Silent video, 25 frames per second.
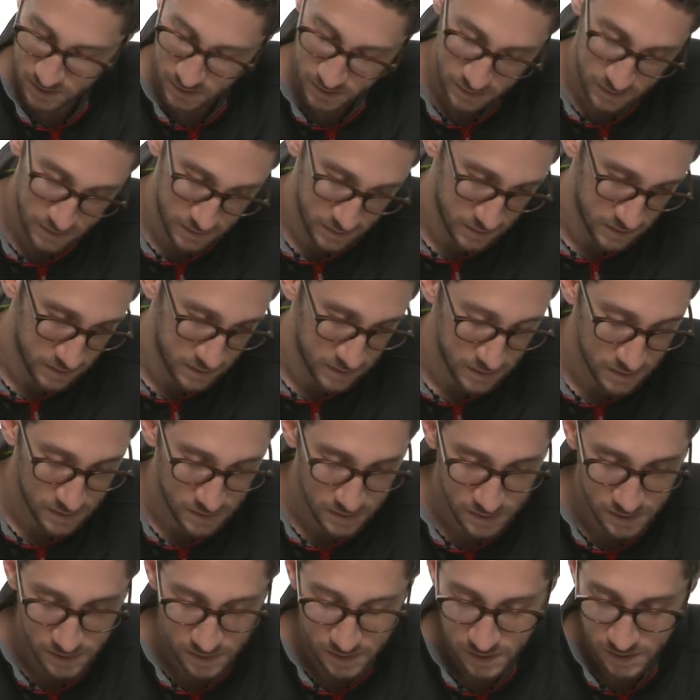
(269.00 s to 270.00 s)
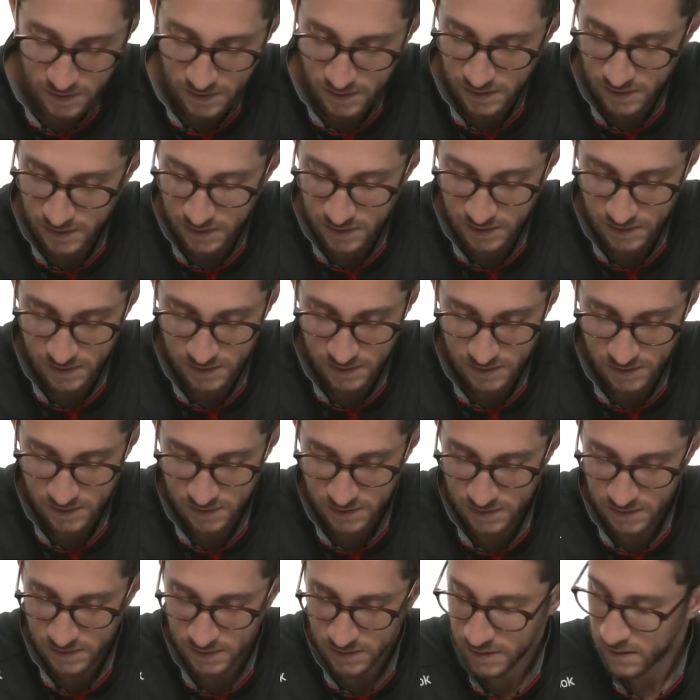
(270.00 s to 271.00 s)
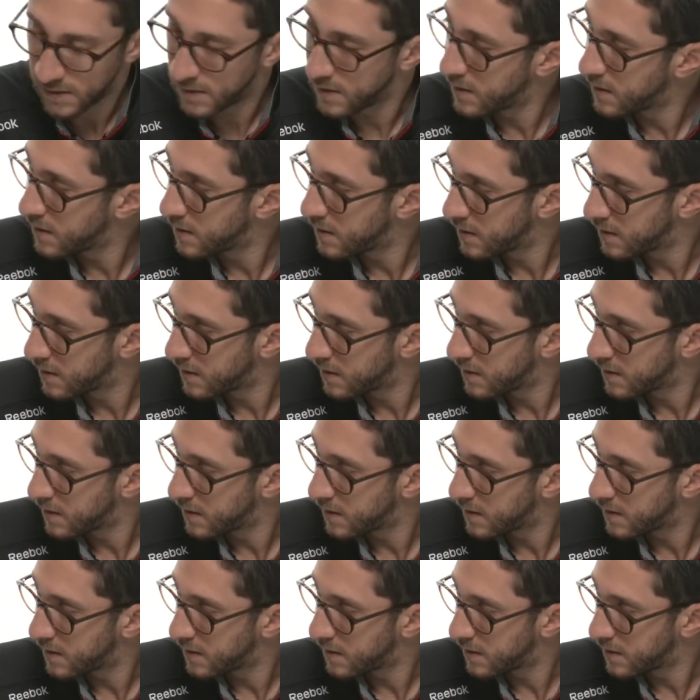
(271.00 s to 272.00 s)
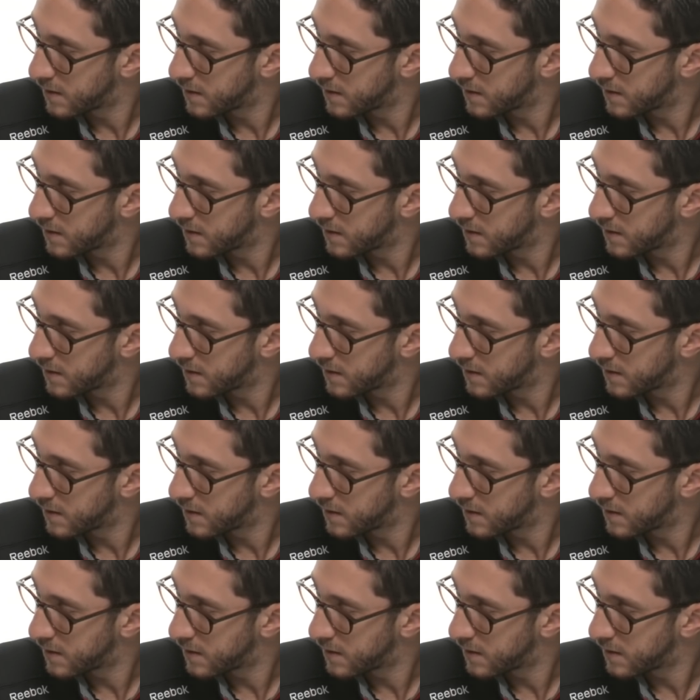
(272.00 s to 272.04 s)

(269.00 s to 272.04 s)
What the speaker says: The person shown says nothing.